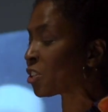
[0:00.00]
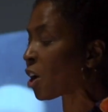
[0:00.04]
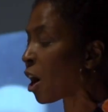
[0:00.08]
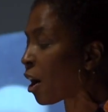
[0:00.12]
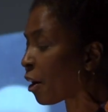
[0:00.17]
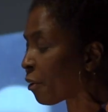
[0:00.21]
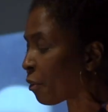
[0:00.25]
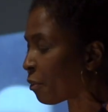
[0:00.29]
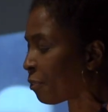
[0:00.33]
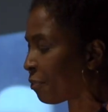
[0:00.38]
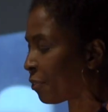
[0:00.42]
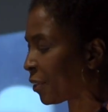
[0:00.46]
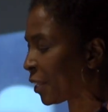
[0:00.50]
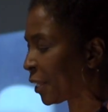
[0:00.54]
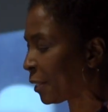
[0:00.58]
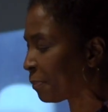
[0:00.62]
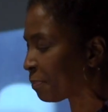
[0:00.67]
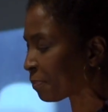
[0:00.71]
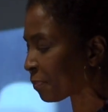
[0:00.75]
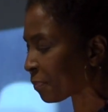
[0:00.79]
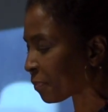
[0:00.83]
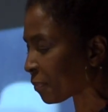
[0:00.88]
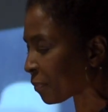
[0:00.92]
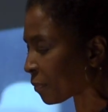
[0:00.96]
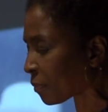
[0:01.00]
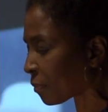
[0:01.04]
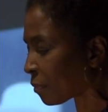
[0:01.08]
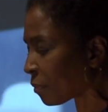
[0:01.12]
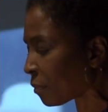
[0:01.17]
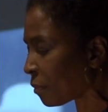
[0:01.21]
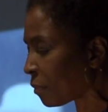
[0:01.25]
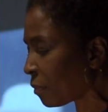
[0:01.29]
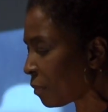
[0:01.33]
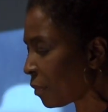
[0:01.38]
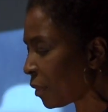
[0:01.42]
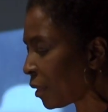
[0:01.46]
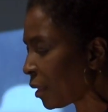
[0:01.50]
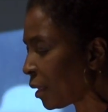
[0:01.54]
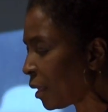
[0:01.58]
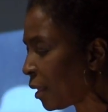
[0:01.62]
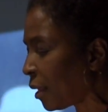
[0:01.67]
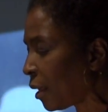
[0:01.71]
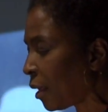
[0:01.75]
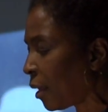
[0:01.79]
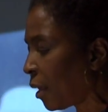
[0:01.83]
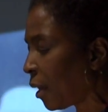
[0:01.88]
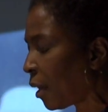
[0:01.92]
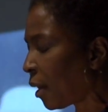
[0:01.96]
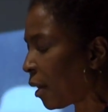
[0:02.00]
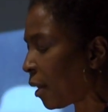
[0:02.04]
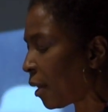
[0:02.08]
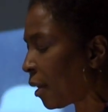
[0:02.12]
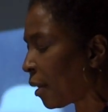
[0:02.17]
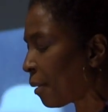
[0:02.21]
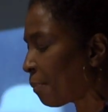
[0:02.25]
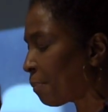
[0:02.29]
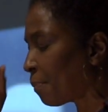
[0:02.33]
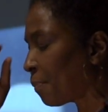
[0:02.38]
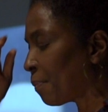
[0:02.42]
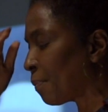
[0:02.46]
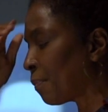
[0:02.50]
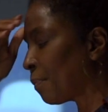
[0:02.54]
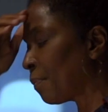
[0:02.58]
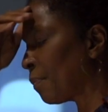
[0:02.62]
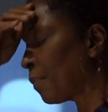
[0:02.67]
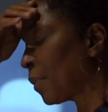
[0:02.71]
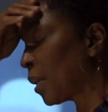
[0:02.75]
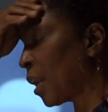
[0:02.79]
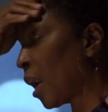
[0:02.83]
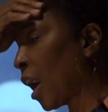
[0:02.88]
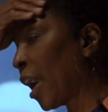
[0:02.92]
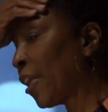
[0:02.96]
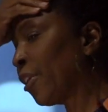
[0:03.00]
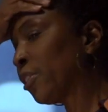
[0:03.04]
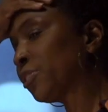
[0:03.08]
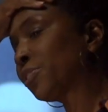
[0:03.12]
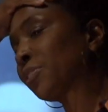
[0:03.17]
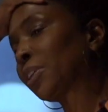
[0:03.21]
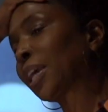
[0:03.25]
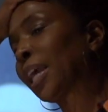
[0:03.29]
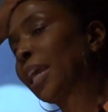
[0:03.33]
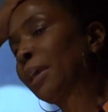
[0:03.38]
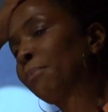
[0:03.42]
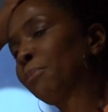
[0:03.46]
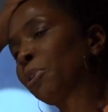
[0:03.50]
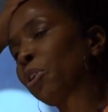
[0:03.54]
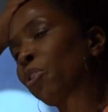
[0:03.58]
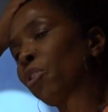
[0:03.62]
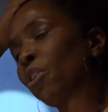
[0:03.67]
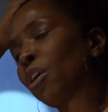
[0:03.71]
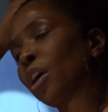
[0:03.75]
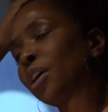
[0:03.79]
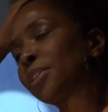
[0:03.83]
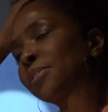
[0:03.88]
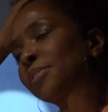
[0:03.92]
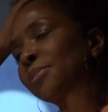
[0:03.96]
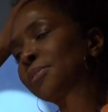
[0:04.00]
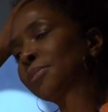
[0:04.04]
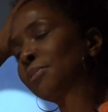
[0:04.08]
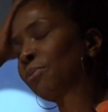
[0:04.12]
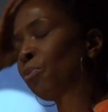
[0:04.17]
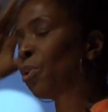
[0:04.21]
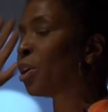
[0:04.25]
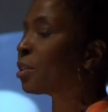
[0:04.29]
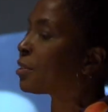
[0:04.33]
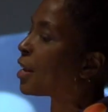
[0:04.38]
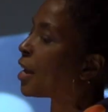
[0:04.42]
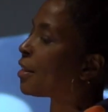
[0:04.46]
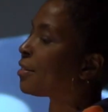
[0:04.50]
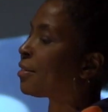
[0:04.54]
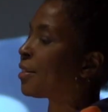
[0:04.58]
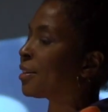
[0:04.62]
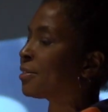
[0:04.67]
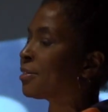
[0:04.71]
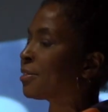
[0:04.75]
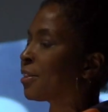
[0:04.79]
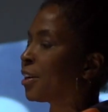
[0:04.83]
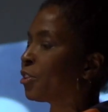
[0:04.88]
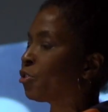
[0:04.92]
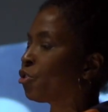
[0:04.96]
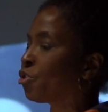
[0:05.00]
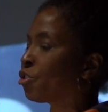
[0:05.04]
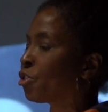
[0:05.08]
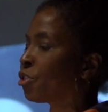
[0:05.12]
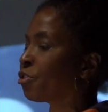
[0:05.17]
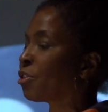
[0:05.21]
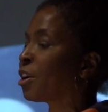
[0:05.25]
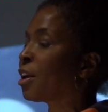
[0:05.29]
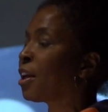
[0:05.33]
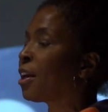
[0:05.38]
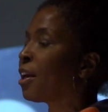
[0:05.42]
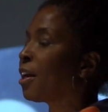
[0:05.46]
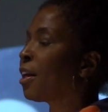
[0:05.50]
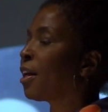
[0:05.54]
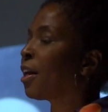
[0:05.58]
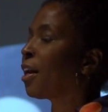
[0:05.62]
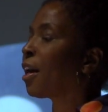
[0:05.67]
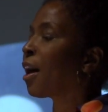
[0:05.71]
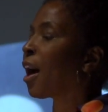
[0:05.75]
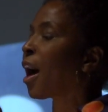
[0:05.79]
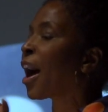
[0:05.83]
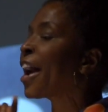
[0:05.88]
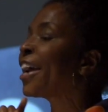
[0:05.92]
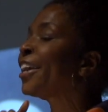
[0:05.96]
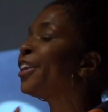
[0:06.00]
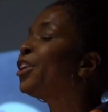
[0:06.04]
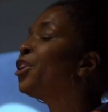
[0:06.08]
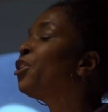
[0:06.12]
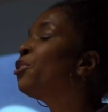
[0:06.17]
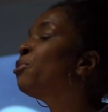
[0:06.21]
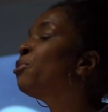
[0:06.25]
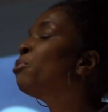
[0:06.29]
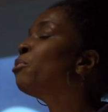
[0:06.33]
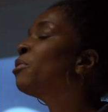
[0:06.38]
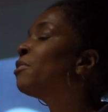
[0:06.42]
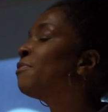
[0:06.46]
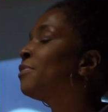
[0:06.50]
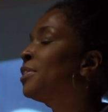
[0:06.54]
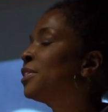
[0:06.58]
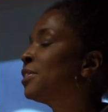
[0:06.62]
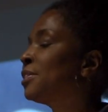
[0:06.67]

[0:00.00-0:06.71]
photography, I also came across, well, that's not true. I knew of